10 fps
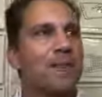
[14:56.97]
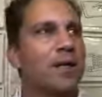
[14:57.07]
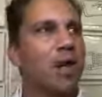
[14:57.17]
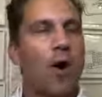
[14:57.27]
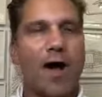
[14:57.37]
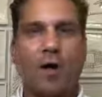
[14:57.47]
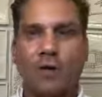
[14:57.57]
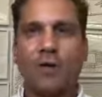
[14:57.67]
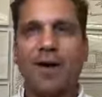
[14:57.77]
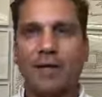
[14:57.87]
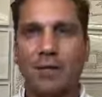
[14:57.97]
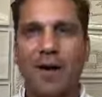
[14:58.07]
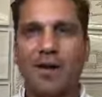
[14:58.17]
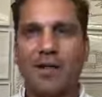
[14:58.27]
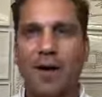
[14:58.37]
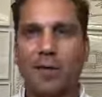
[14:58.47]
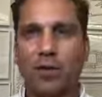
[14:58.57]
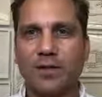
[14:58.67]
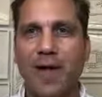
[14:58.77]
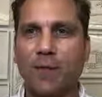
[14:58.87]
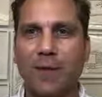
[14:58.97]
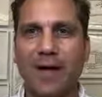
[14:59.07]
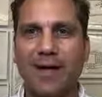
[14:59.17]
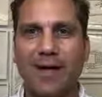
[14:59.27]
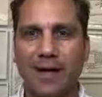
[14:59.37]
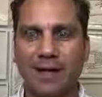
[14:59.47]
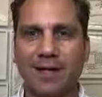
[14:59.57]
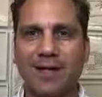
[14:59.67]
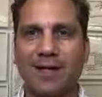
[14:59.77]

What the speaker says: I also got to spend a ton more time with my kids.